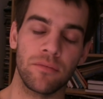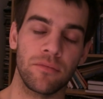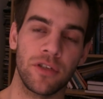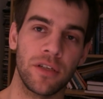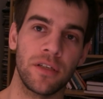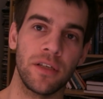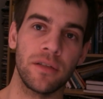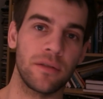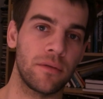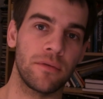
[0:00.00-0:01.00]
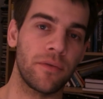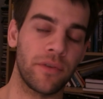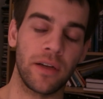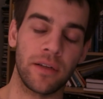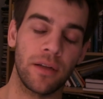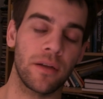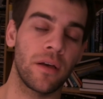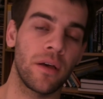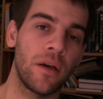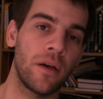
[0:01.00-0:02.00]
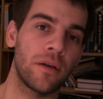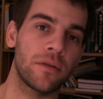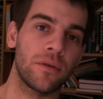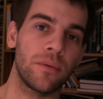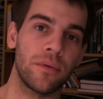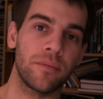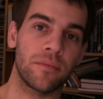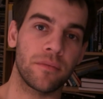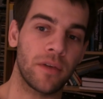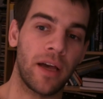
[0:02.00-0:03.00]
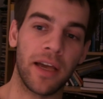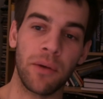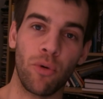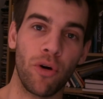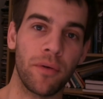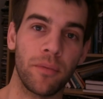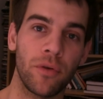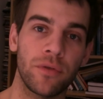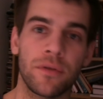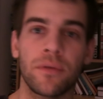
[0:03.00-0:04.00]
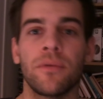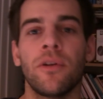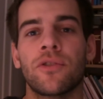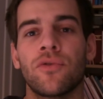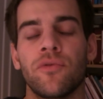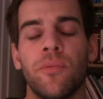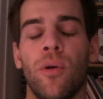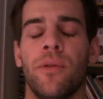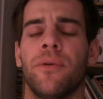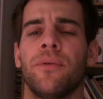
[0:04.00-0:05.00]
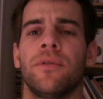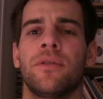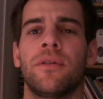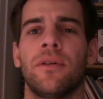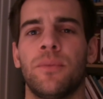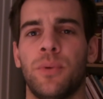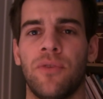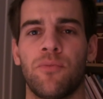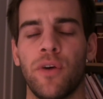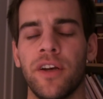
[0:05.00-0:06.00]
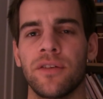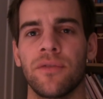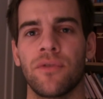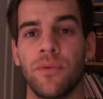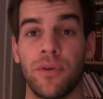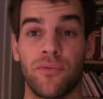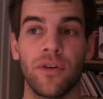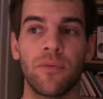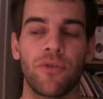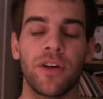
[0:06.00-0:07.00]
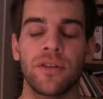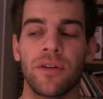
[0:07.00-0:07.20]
16s, something like that. So I can work with most. Not too small though. We have brakes, and we have real brakes